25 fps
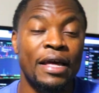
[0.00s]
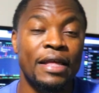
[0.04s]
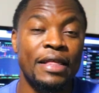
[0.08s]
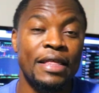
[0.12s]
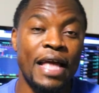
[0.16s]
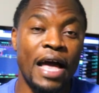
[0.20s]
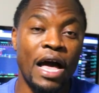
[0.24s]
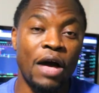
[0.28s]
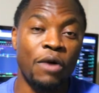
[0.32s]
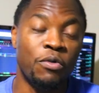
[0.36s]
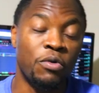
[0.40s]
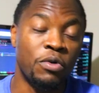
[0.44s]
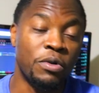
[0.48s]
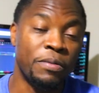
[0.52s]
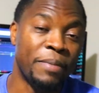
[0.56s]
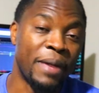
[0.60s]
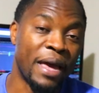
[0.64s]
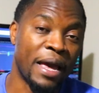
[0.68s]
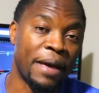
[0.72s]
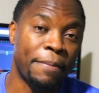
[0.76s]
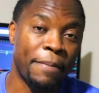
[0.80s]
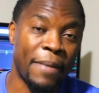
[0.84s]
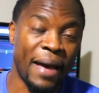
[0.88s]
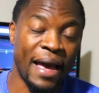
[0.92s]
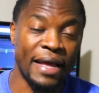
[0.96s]
That would
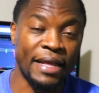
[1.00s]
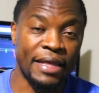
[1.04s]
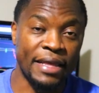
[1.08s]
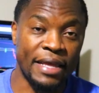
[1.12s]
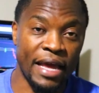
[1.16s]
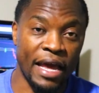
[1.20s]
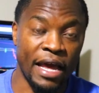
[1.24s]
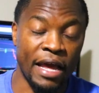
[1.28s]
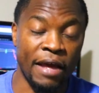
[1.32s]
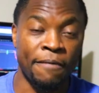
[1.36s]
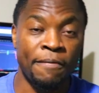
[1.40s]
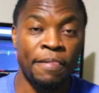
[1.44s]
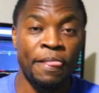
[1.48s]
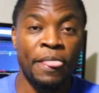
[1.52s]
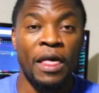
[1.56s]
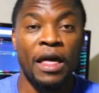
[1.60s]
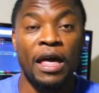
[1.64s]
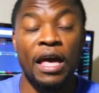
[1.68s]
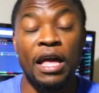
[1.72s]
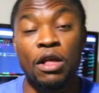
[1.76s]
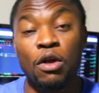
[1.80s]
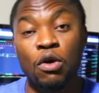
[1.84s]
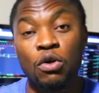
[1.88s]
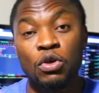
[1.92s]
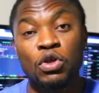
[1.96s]
make my day.
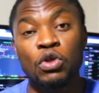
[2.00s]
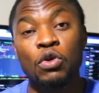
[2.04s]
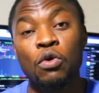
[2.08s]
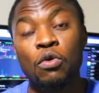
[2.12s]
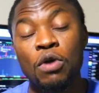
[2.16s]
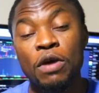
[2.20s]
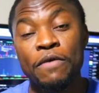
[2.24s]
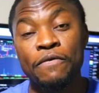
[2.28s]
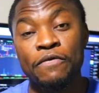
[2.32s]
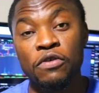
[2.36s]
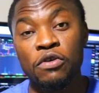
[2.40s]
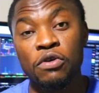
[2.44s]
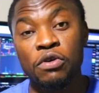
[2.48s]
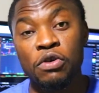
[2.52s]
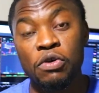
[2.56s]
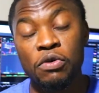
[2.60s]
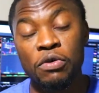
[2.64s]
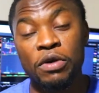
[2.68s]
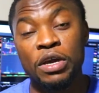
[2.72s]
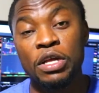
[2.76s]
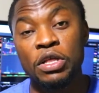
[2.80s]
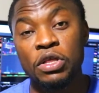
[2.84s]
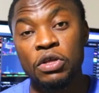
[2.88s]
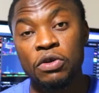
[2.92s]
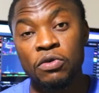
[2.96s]
And also, if you're
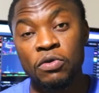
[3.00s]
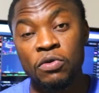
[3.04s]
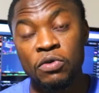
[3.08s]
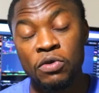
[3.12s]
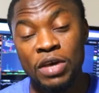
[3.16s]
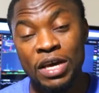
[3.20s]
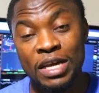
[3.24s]
looking to